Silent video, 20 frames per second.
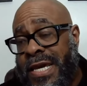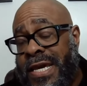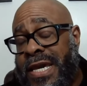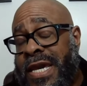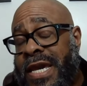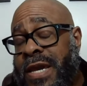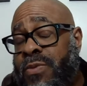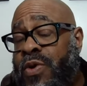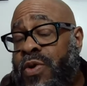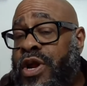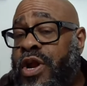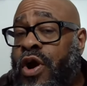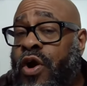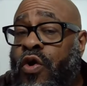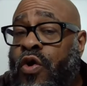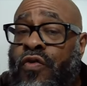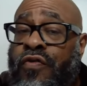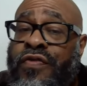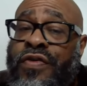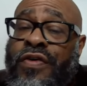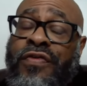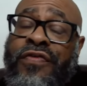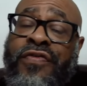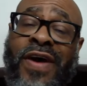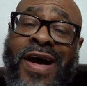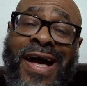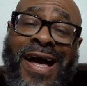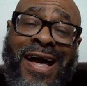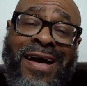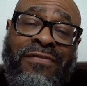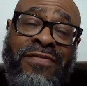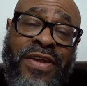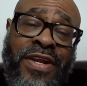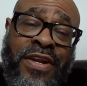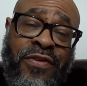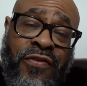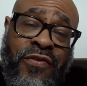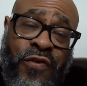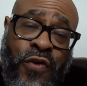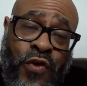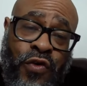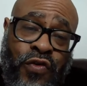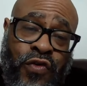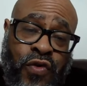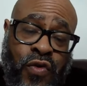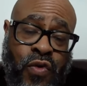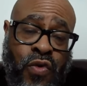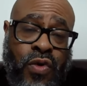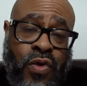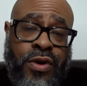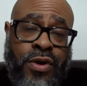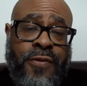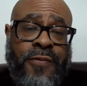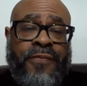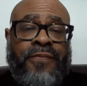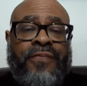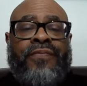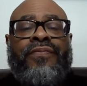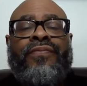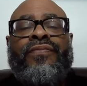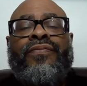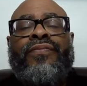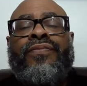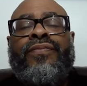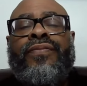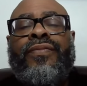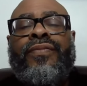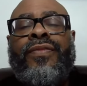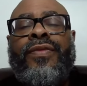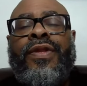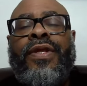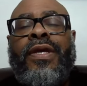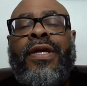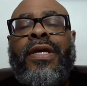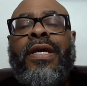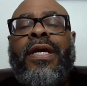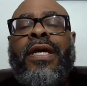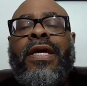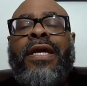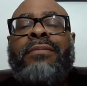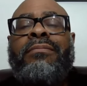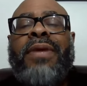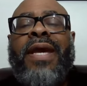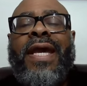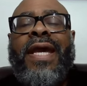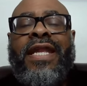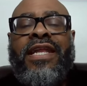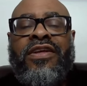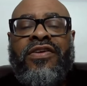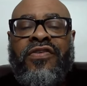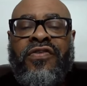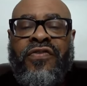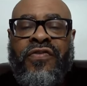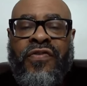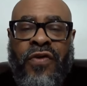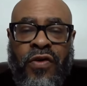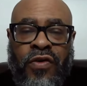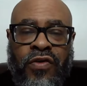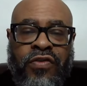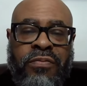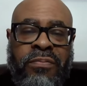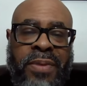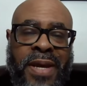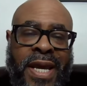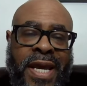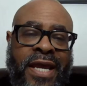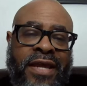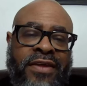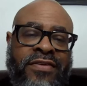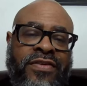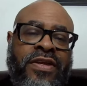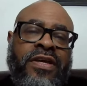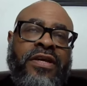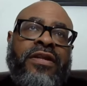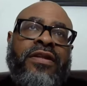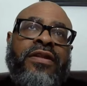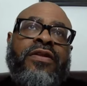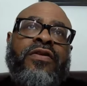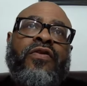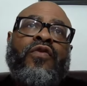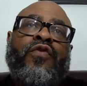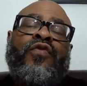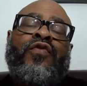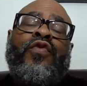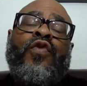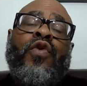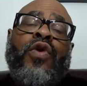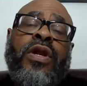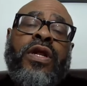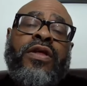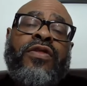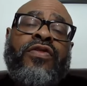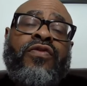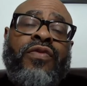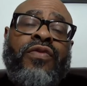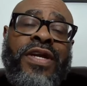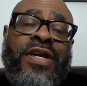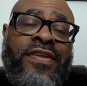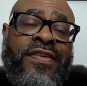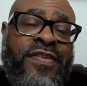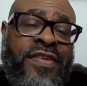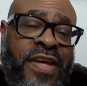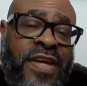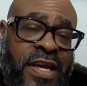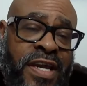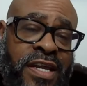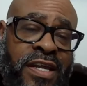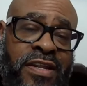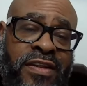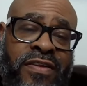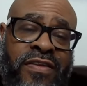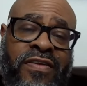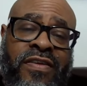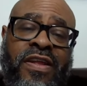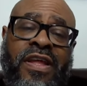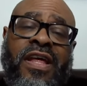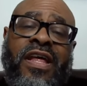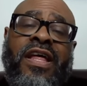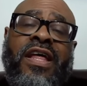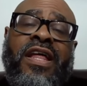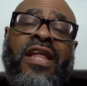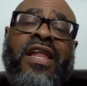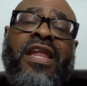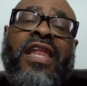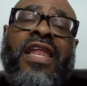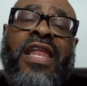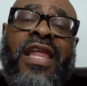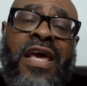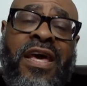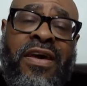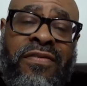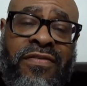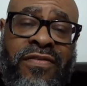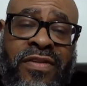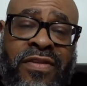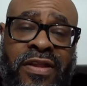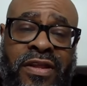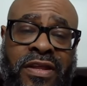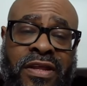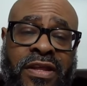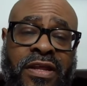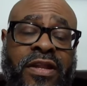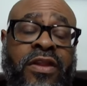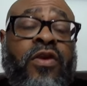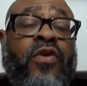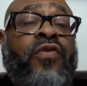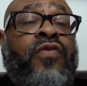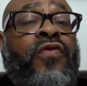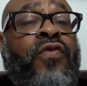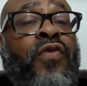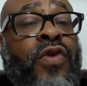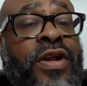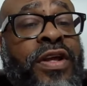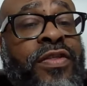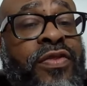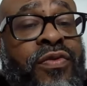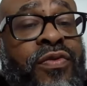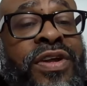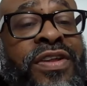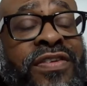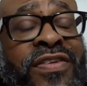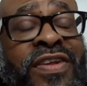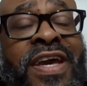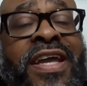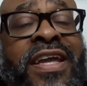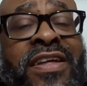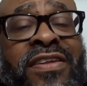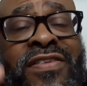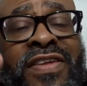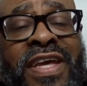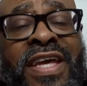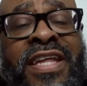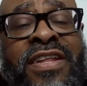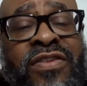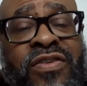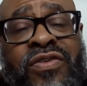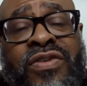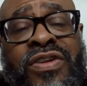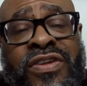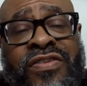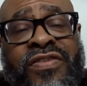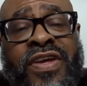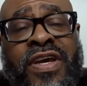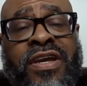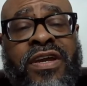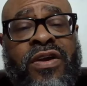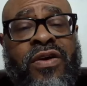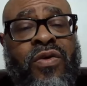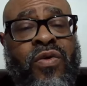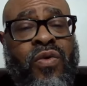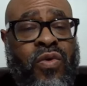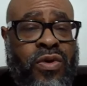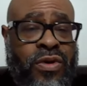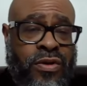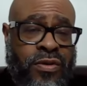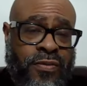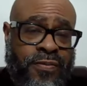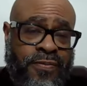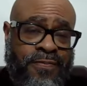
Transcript: He went 0 for 5 in the first quarter. He made his first basket 43 seconds into the second quarter.